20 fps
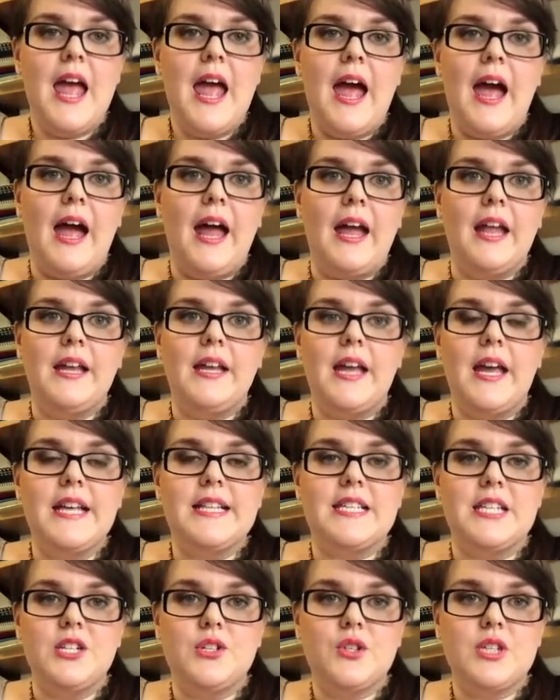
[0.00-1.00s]
And
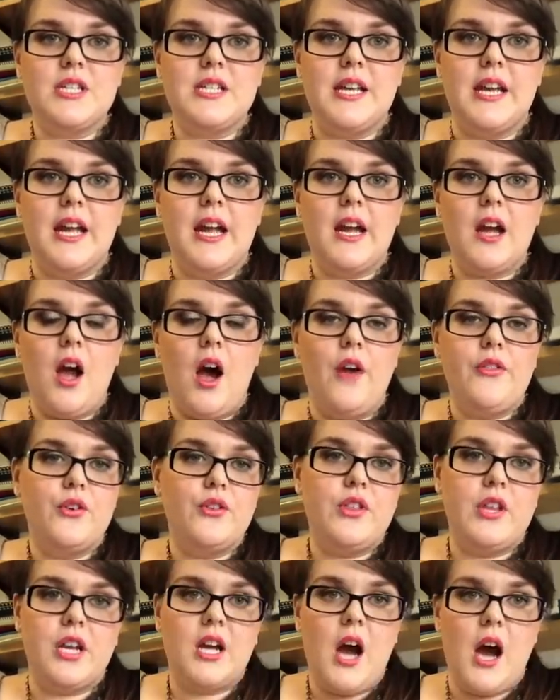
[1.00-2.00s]
it's interesting, other
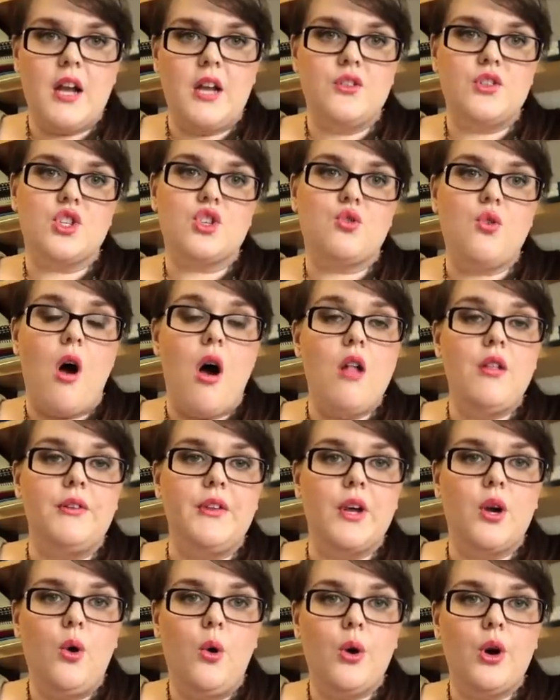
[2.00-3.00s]
than kind of the scrawl in
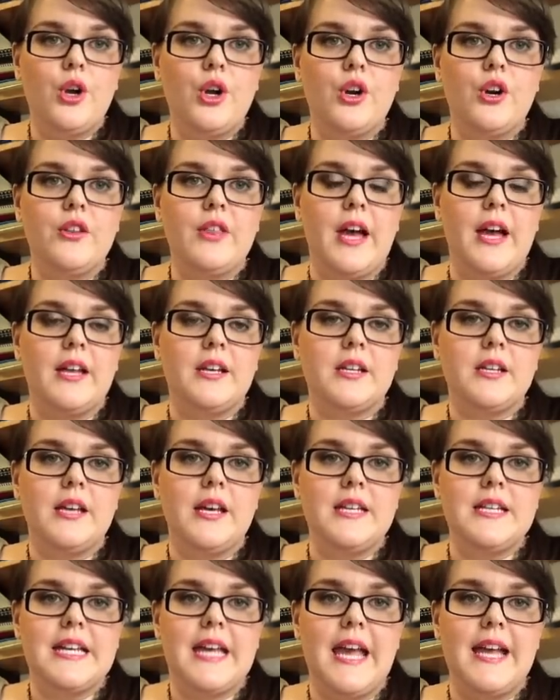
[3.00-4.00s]
the corner that
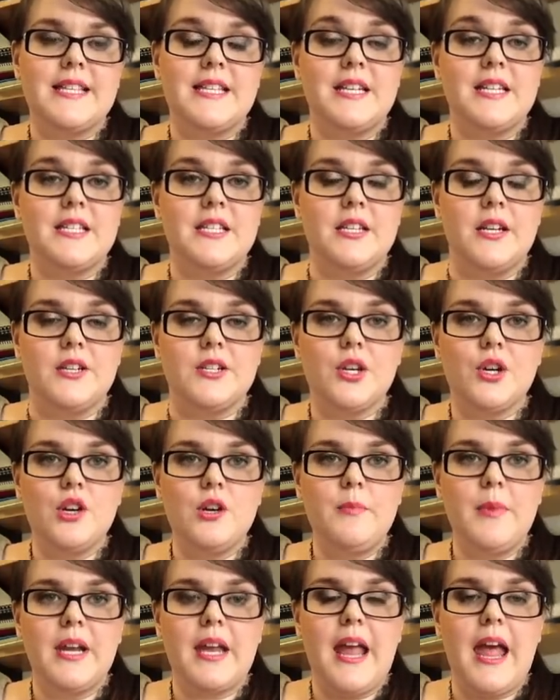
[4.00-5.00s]
indicates that it's an
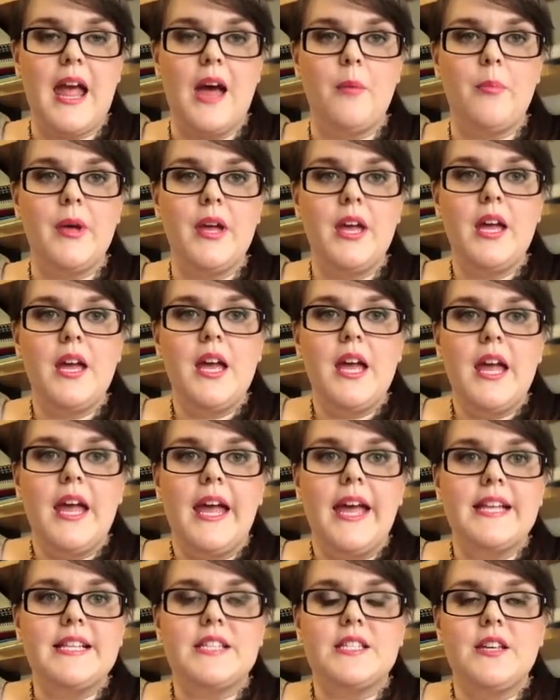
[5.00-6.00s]
internment camp,
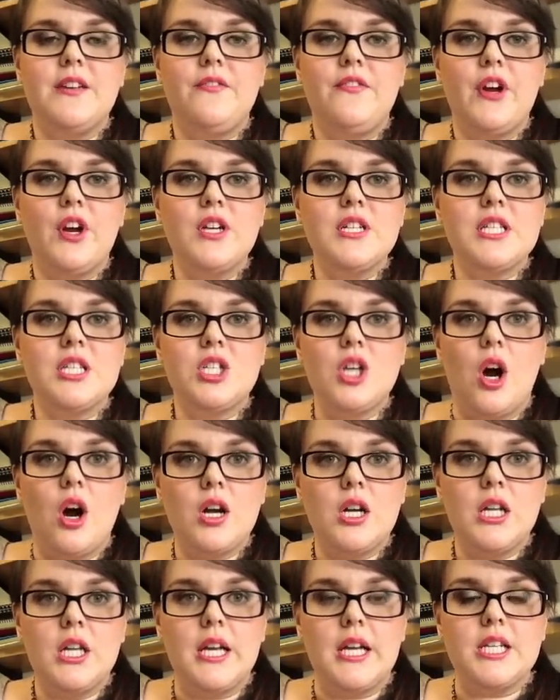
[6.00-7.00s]
it's very
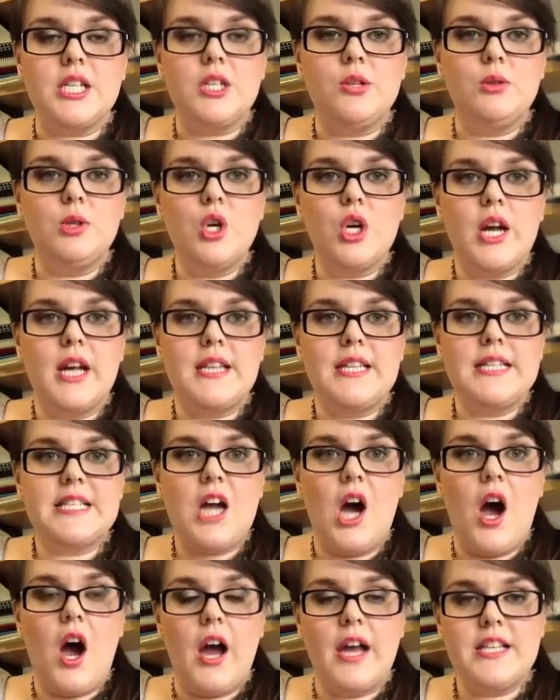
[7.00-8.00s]
startling to look at these
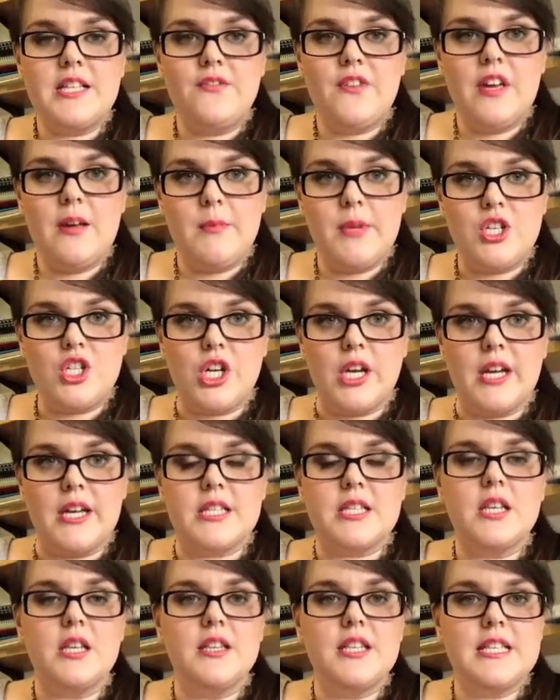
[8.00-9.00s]
kinds of
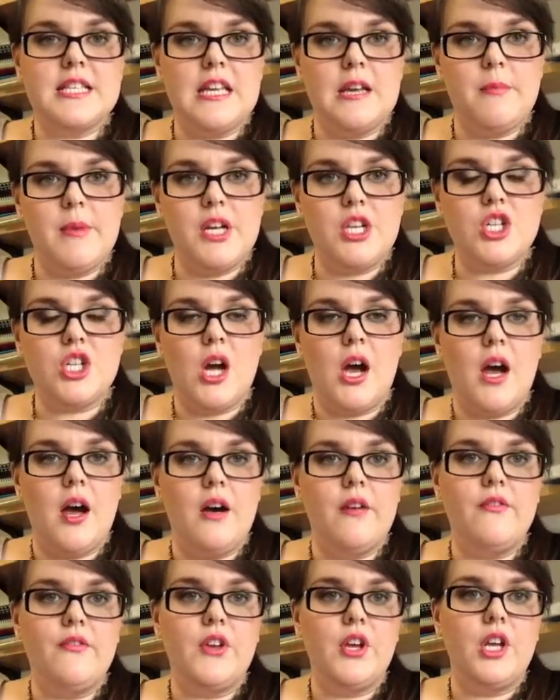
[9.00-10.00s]
images, this image of